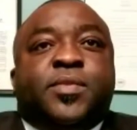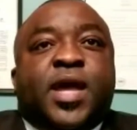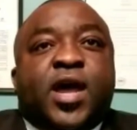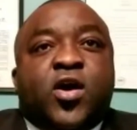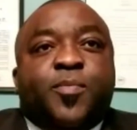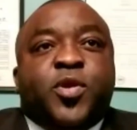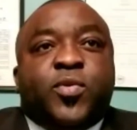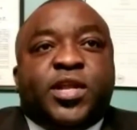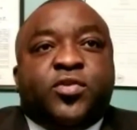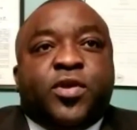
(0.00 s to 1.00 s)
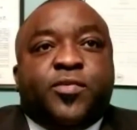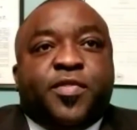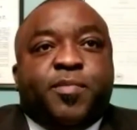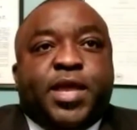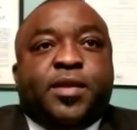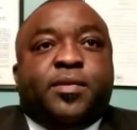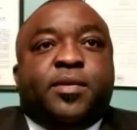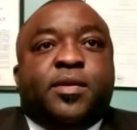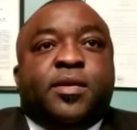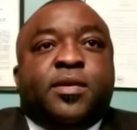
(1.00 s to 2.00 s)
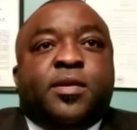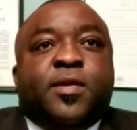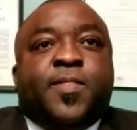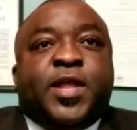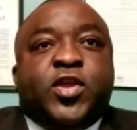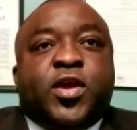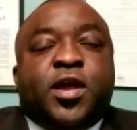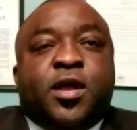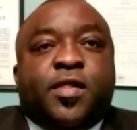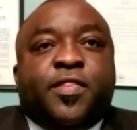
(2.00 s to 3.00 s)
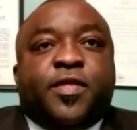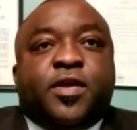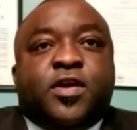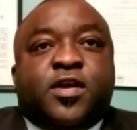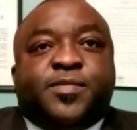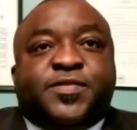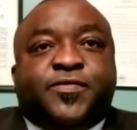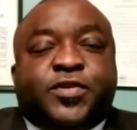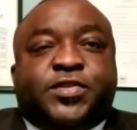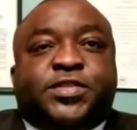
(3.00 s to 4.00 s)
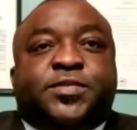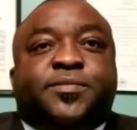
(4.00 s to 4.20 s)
I hope you will agree with me that your health comes first.